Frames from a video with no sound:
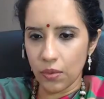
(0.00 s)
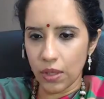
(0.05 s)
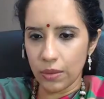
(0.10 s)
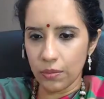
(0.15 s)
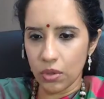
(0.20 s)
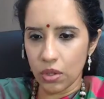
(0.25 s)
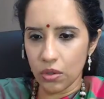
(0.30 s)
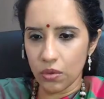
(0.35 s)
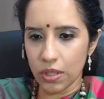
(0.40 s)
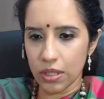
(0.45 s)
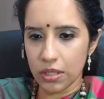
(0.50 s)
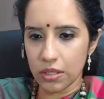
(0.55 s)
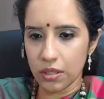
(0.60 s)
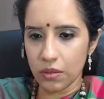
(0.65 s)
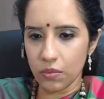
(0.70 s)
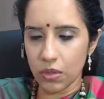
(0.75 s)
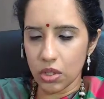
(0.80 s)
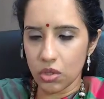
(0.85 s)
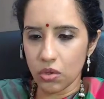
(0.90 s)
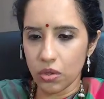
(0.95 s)
one more
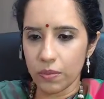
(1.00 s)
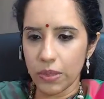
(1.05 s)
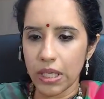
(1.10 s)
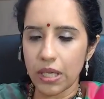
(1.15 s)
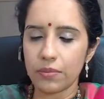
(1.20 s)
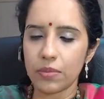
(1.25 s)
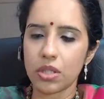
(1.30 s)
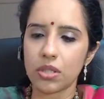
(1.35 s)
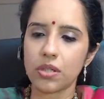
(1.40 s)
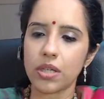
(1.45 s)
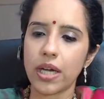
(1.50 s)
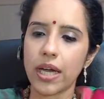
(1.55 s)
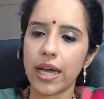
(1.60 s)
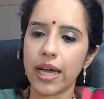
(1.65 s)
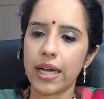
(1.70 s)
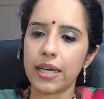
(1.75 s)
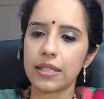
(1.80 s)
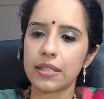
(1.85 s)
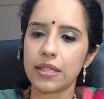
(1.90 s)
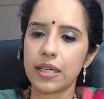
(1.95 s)
question which Urmila Mishra
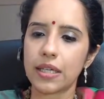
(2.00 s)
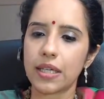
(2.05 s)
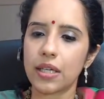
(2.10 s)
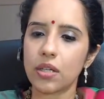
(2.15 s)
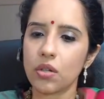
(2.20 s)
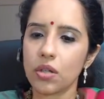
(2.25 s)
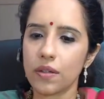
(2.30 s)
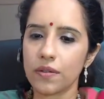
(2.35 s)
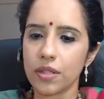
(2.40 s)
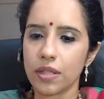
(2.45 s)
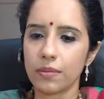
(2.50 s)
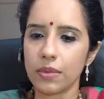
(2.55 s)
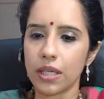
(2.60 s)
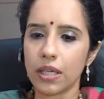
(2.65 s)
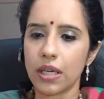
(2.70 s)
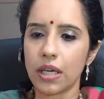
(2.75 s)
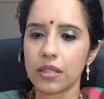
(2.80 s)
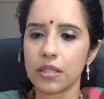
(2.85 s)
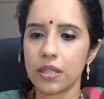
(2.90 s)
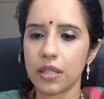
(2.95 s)
had, is that can you give some
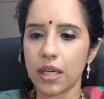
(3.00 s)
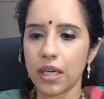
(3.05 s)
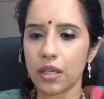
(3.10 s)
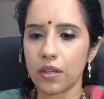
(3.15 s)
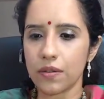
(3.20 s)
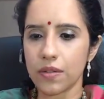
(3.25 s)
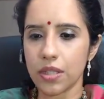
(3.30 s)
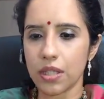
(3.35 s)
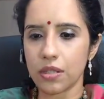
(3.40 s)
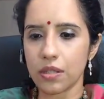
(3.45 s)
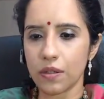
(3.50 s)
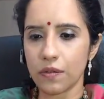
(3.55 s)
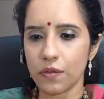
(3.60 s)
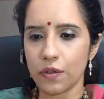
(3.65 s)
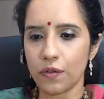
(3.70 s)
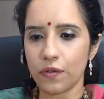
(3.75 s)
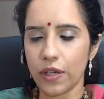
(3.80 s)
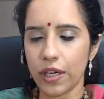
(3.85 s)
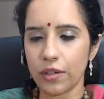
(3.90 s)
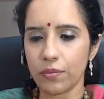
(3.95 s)
induction kind of session
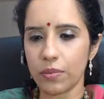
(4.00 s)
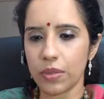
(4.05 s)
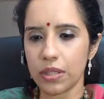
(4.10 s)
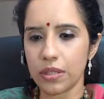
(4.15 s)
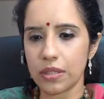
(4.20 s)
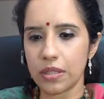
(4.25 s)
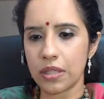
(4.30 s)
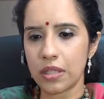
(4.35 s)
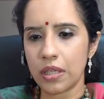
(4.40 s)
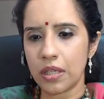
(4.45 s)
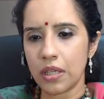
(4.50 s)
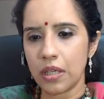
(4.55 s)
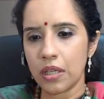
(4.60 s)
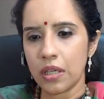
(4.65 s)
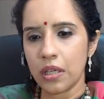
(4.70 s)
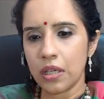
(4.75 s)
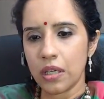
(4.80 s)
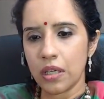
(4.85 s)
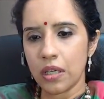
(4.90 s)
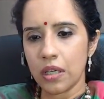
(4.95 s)
for 5 minutes?
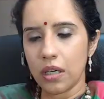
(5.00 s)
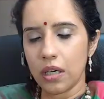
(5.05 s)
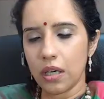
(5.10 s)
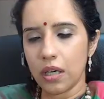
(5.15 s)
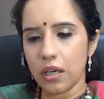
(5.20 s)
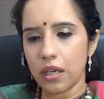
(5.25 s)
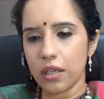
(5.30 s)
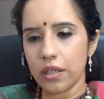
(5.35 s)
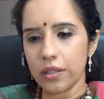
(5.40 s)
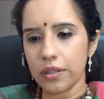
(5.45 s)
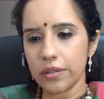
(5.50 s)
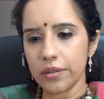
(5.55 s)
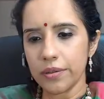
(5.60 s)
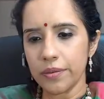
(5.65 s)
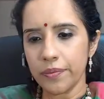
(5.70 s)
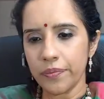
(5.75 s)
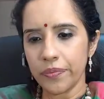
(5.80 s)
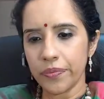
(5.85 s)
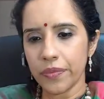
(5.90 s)
Uh,